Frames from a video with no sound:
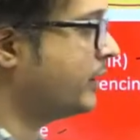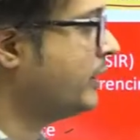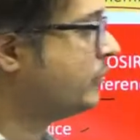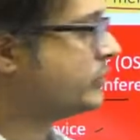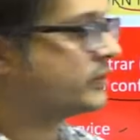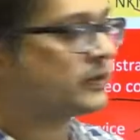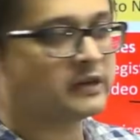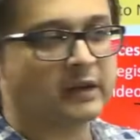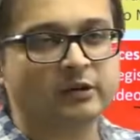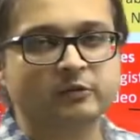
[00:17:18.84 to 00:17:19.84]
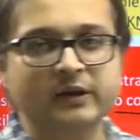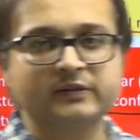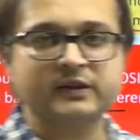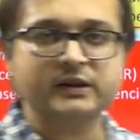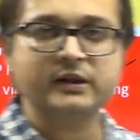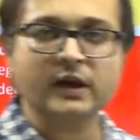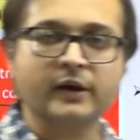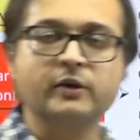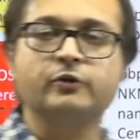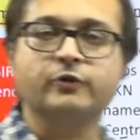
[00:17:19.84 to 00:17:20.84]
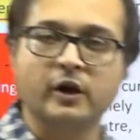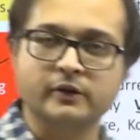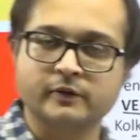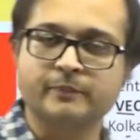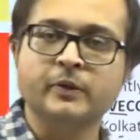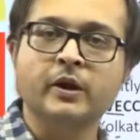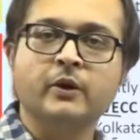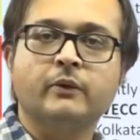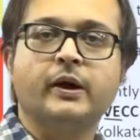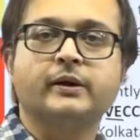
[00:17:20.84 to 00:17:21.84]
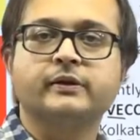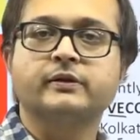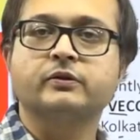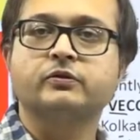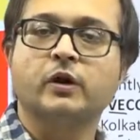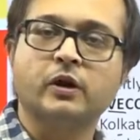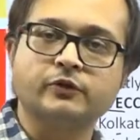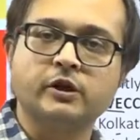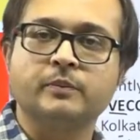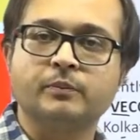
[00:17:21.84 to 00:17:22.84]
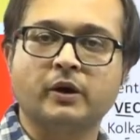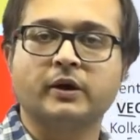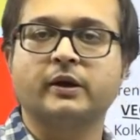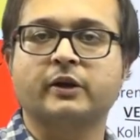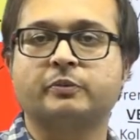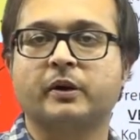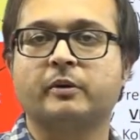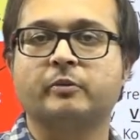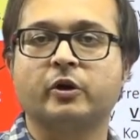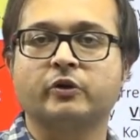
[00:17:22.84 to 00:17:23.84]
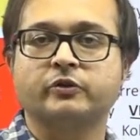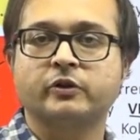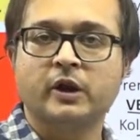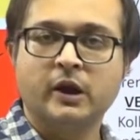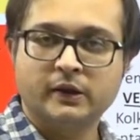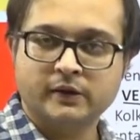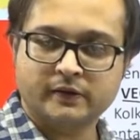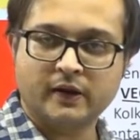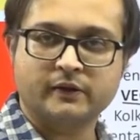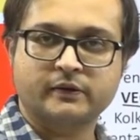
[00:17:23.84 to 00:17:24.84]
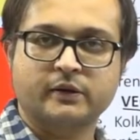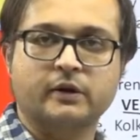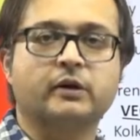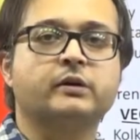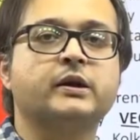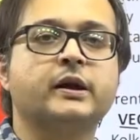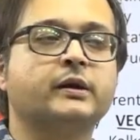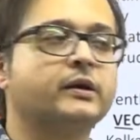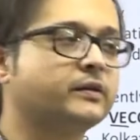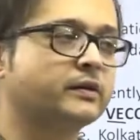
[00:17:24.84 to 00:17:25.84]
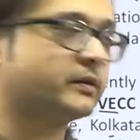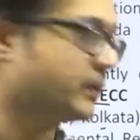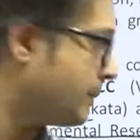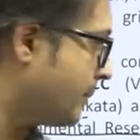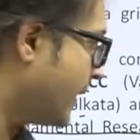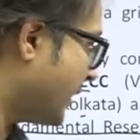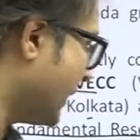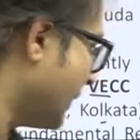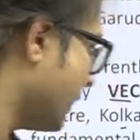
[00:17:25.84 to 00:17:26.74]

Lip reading: which is established by CERN of France. Right, this is one of the important experiment because this has this is a particle